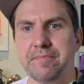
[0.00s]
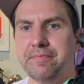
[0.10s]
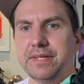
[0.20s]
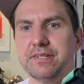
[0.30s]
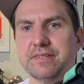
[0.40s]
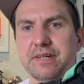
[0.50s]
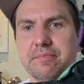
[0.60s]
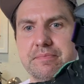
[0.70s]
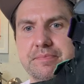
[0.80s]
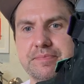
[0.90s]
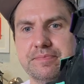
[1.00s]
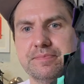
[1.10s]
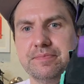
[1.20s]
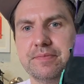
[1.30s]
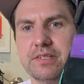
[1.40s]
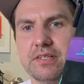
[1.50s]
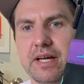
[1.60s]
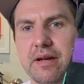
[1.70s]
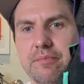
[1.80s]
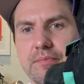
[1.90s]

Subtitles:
Did you see him? Just look at him.